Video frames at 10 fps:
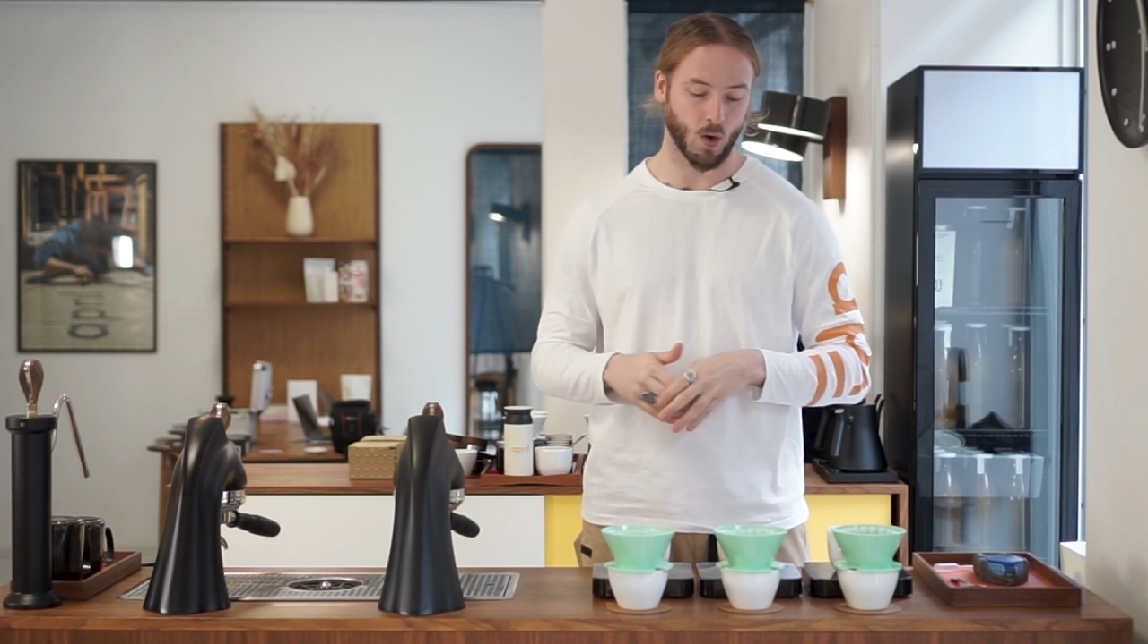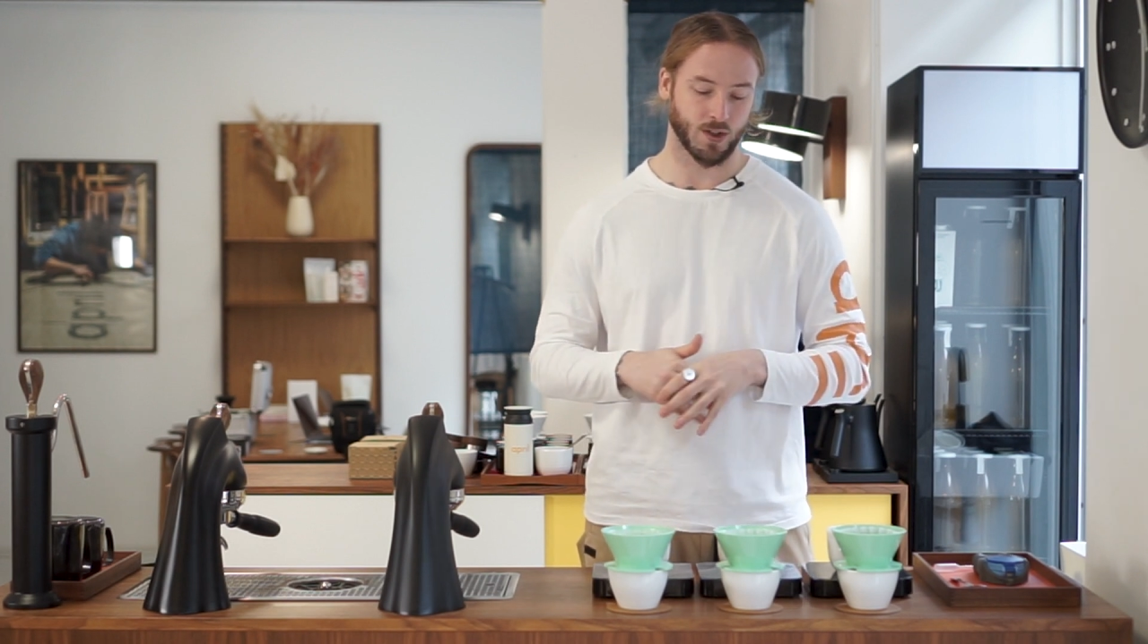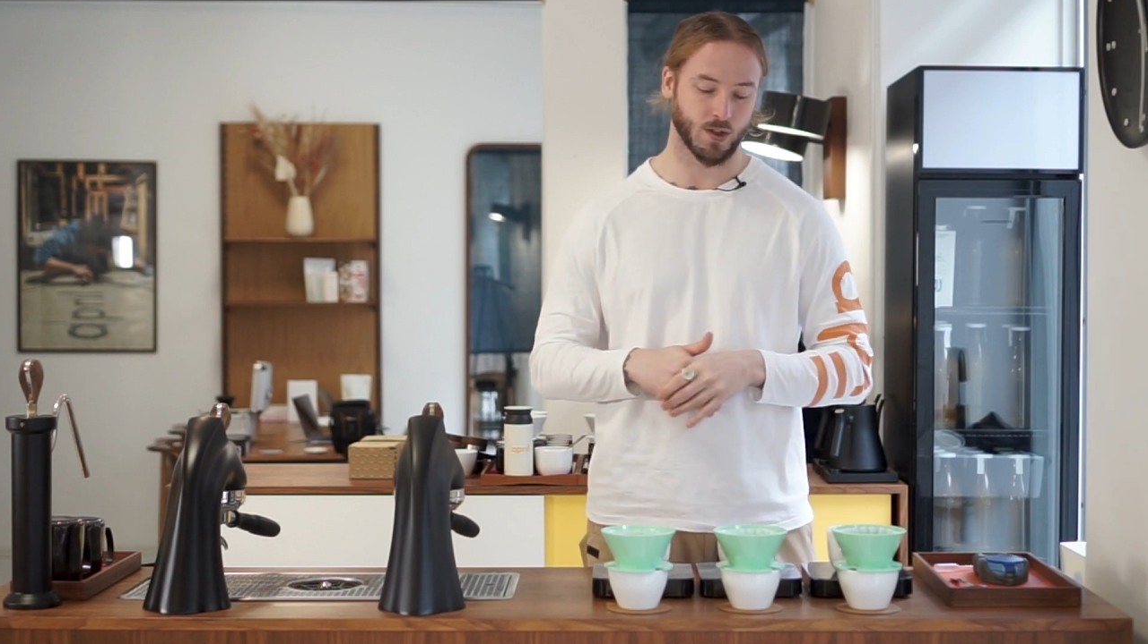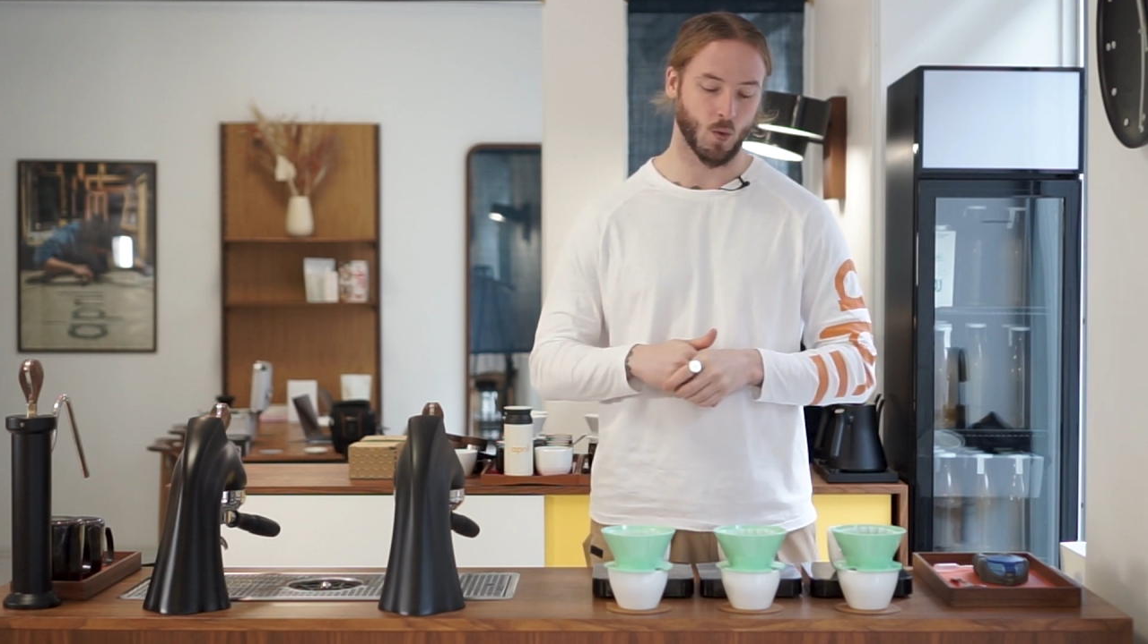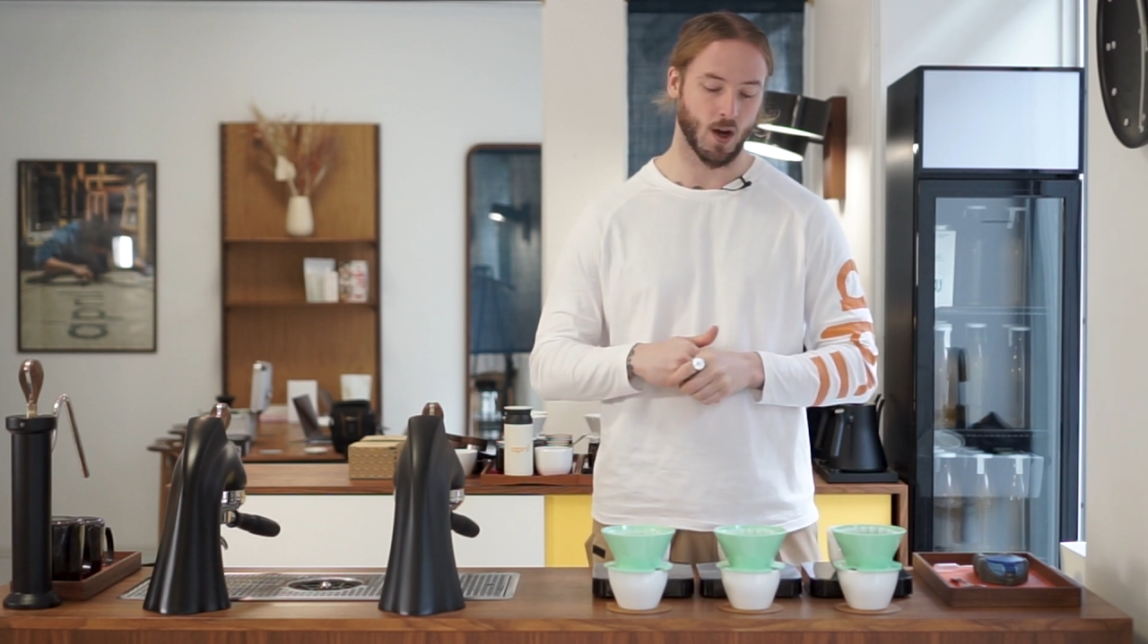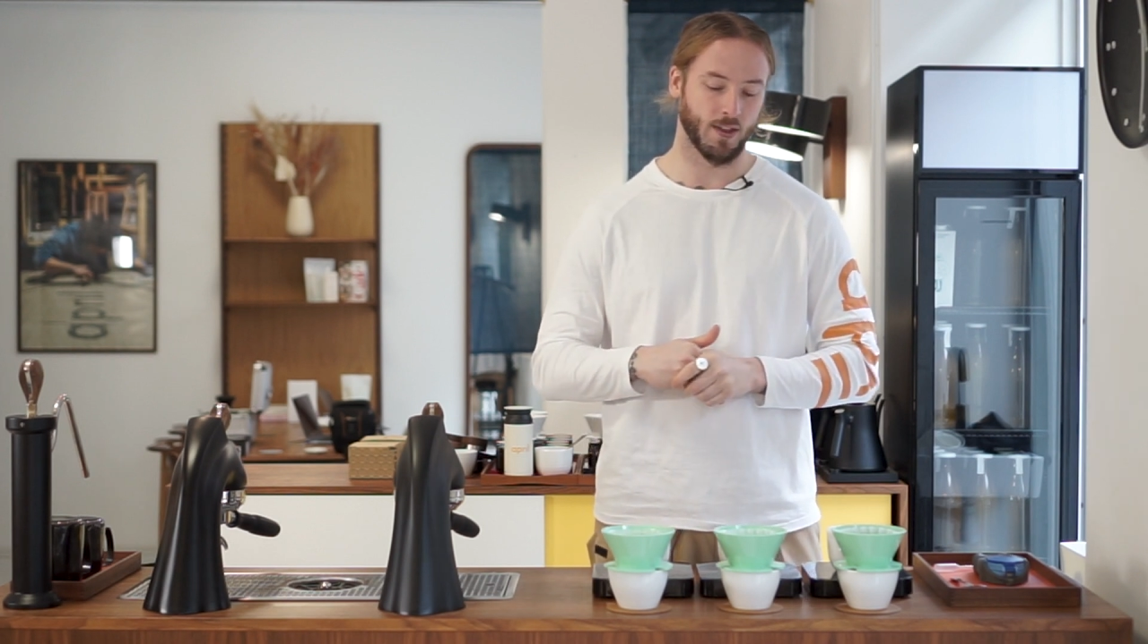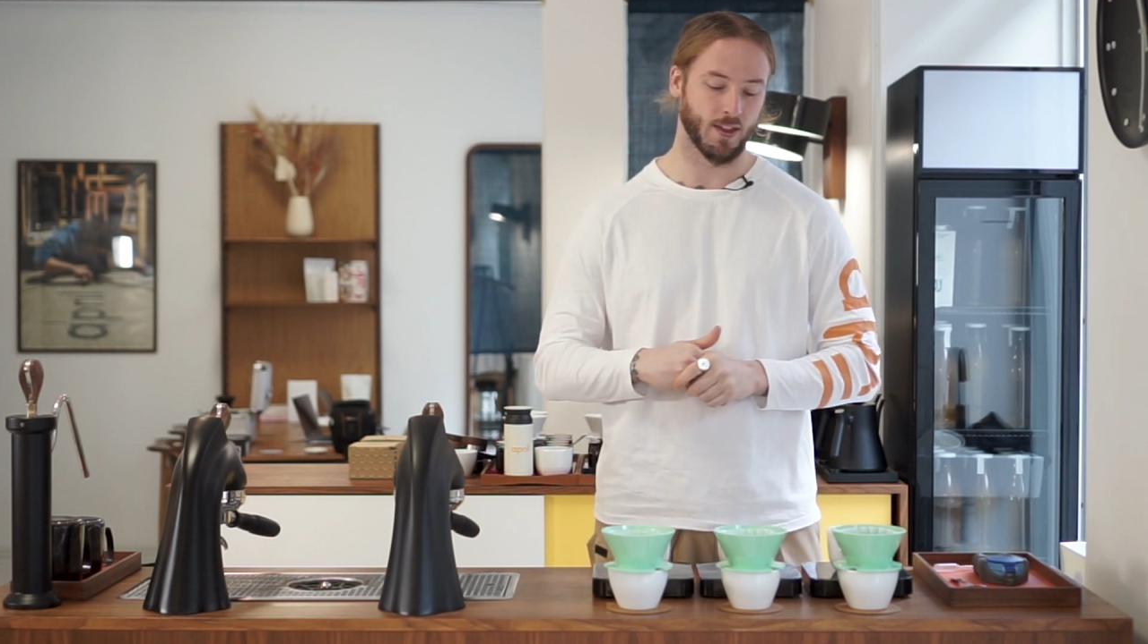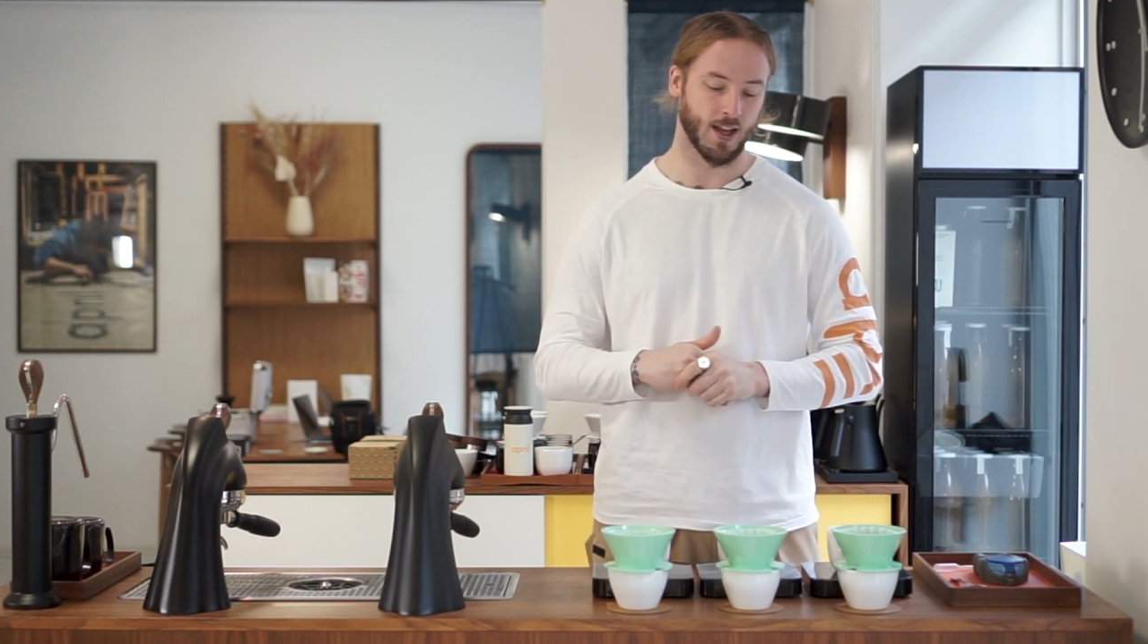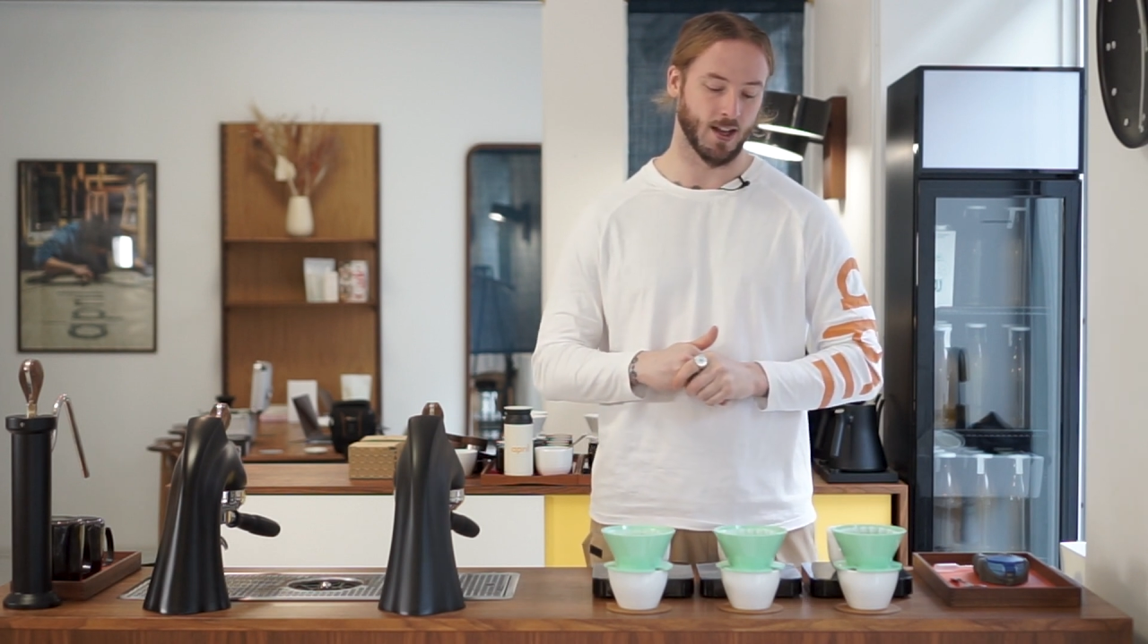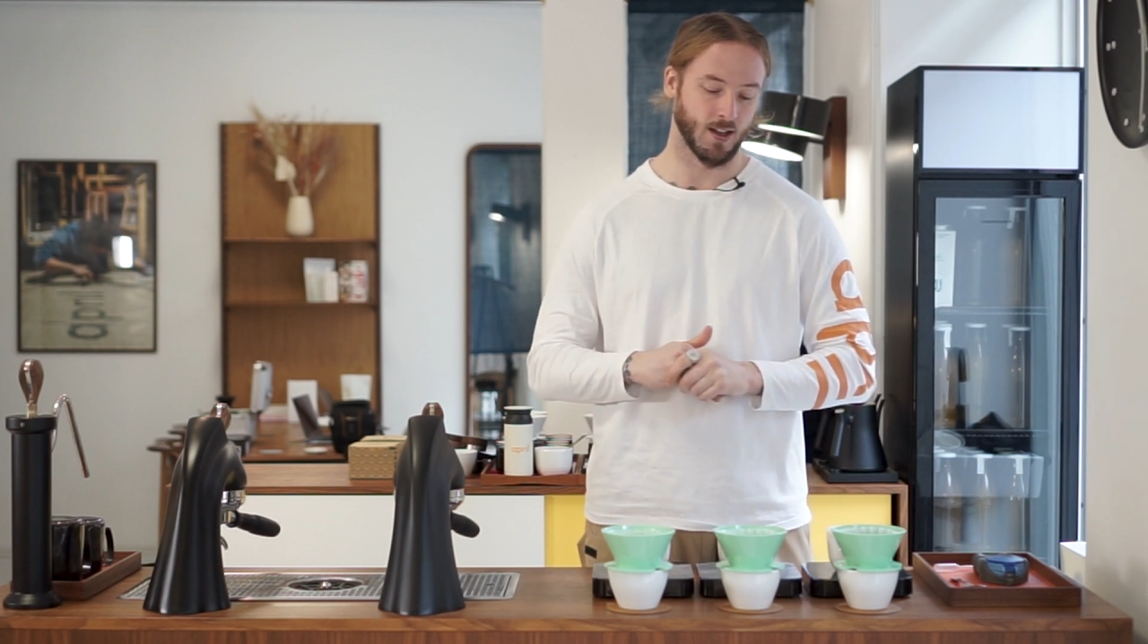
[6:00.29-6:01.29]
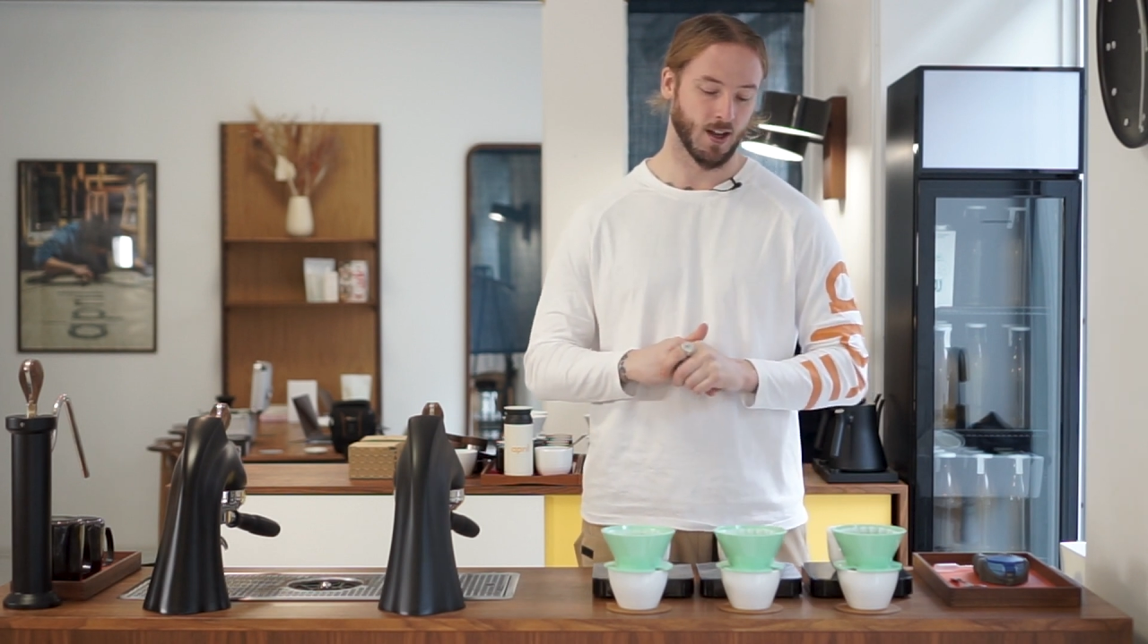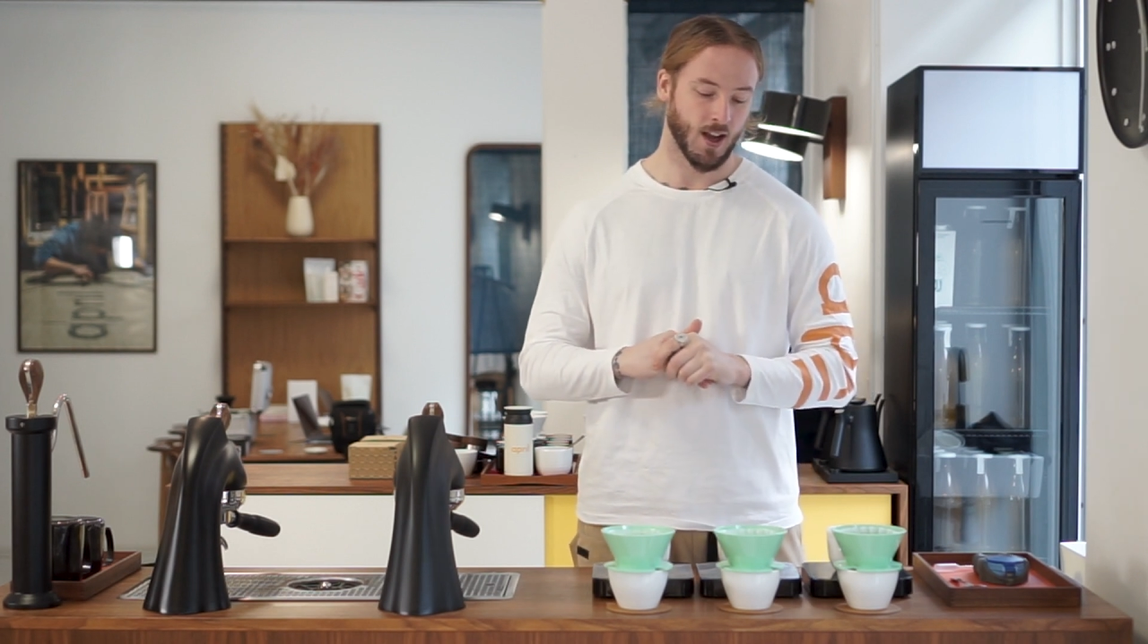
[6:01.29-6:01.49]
is the one that